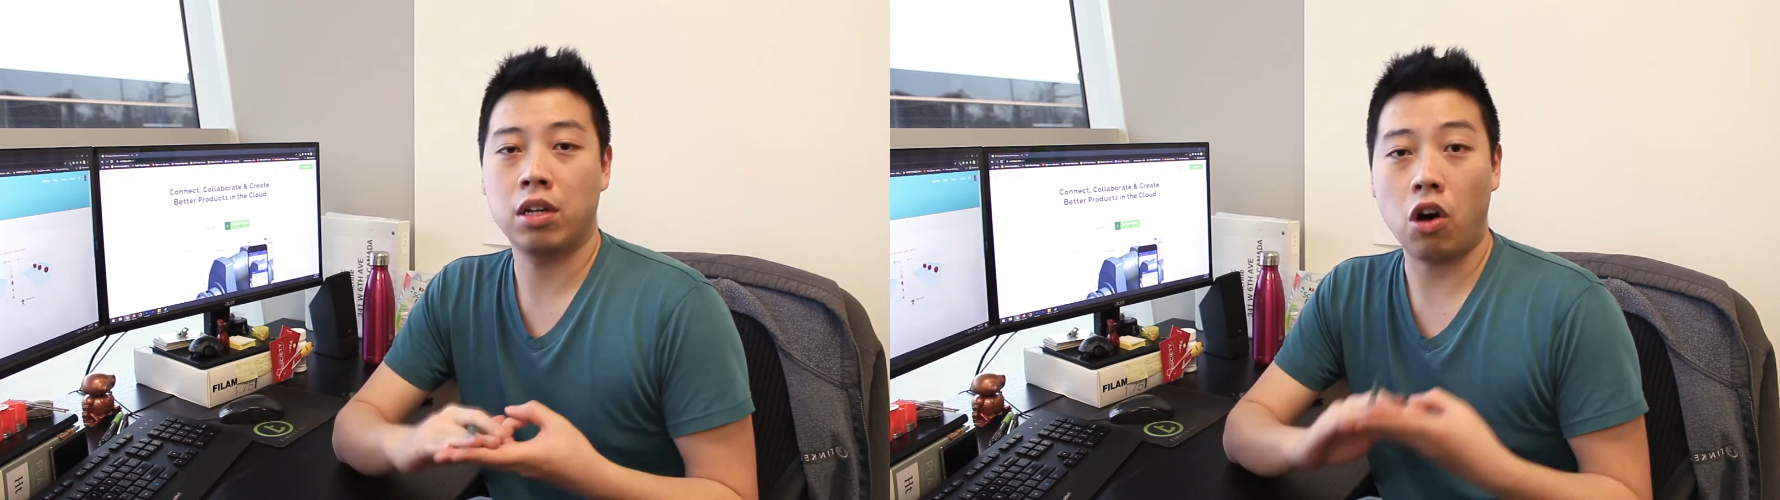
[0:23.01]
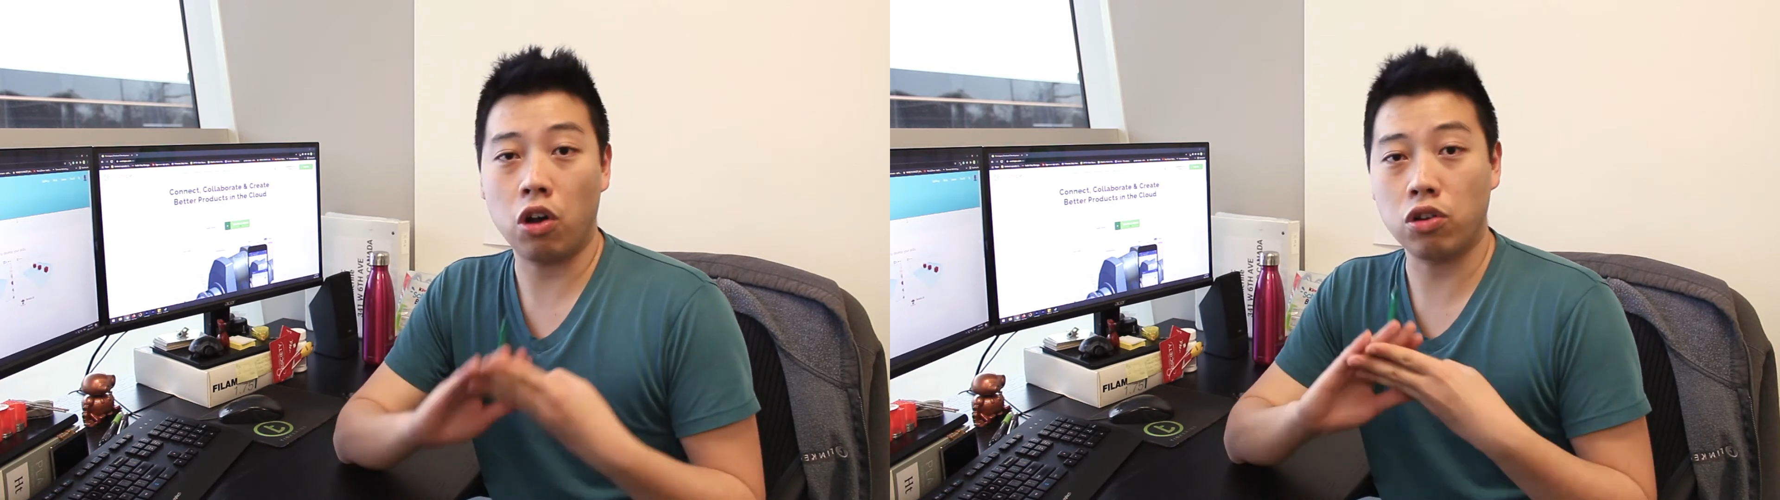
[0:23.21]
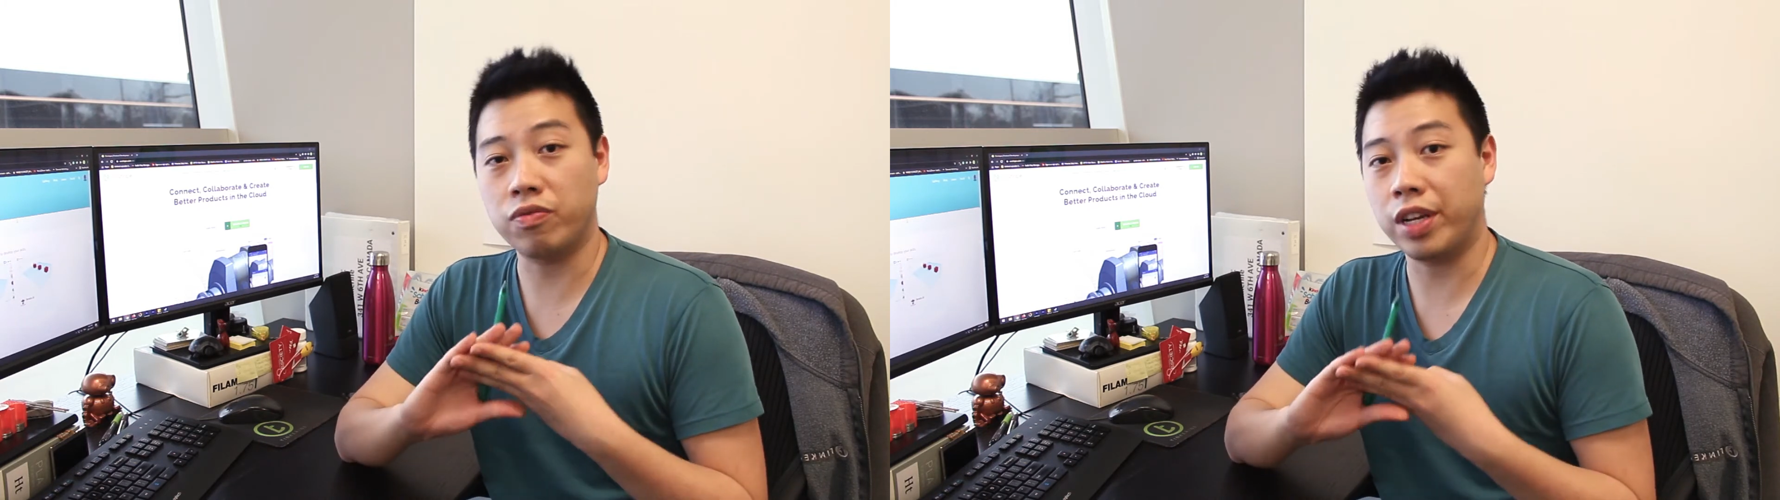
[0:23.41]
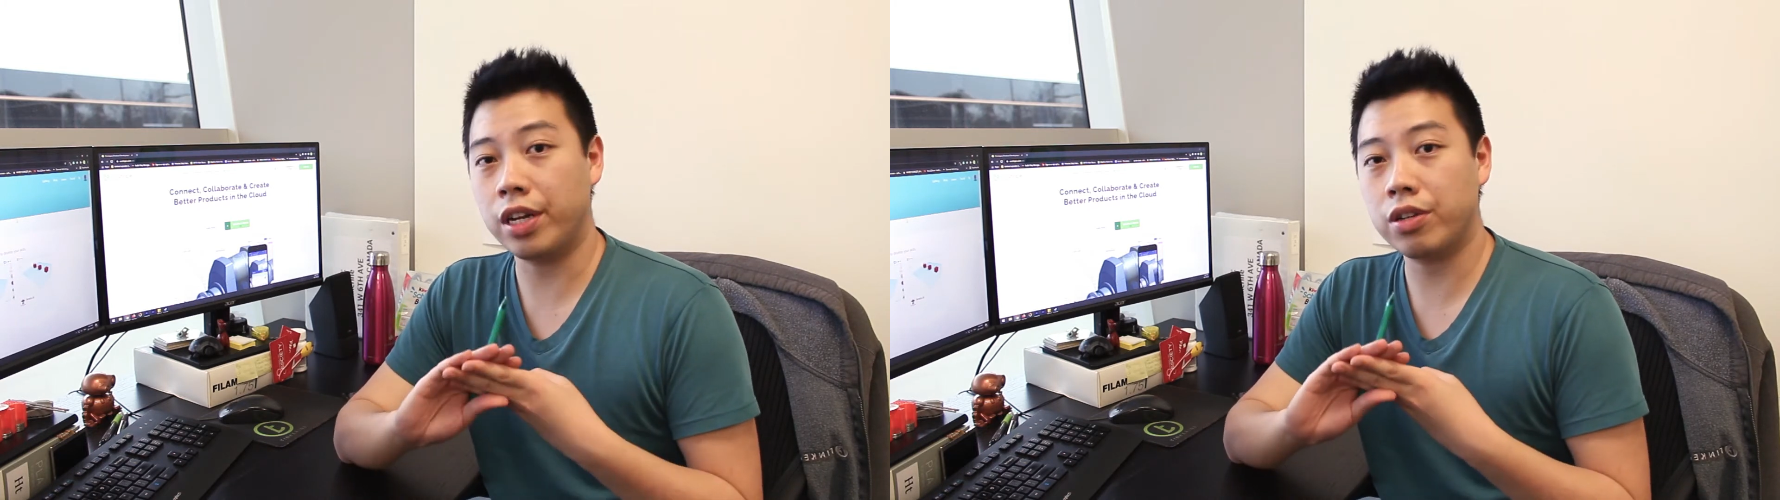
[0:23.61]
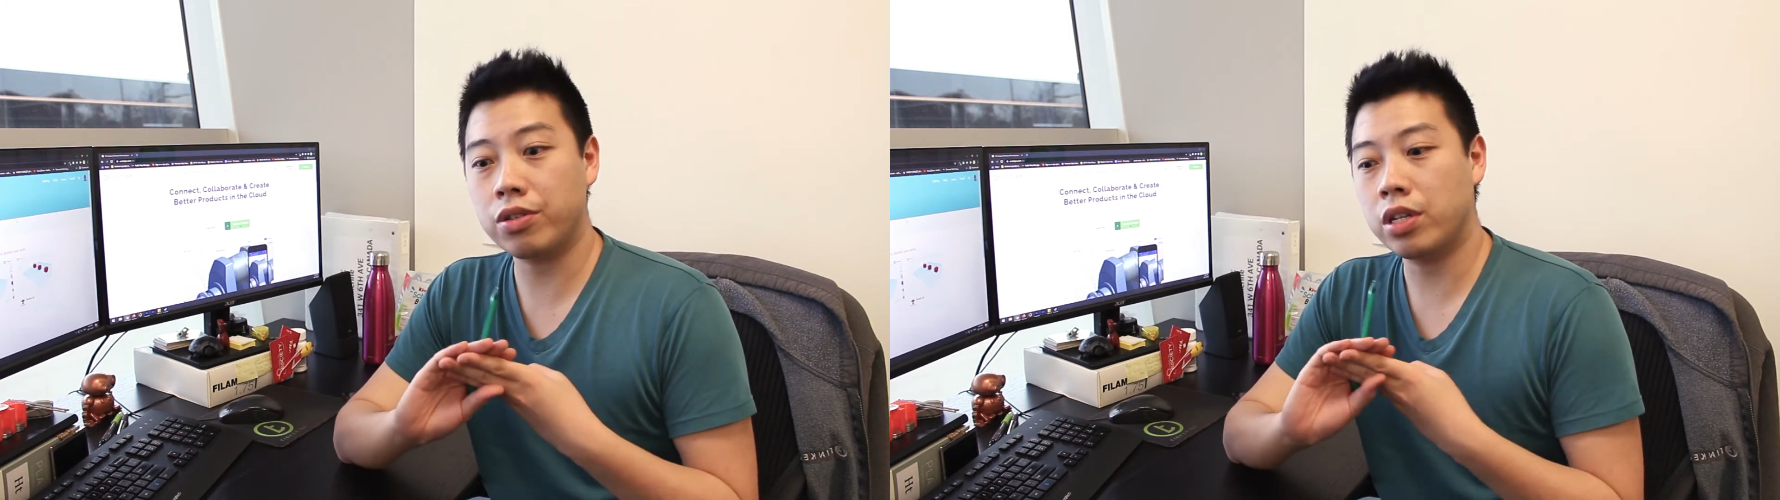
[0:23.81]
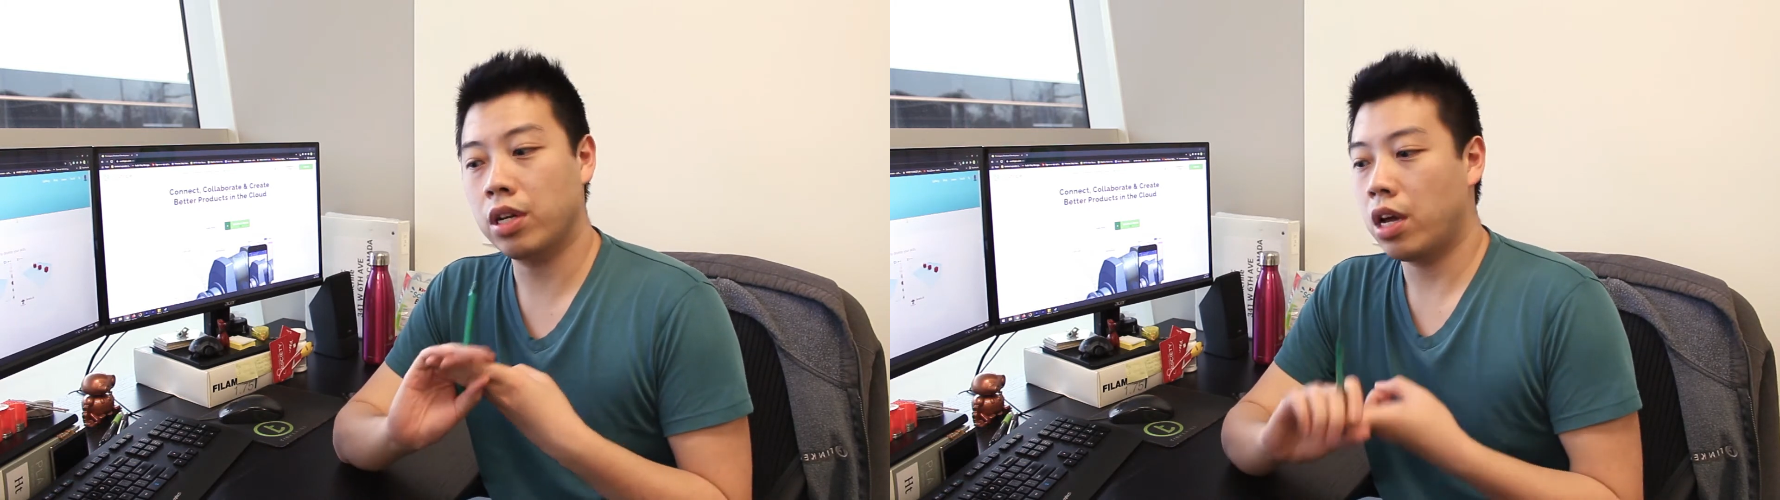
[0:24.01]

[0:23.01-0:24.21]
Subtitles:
all those videos,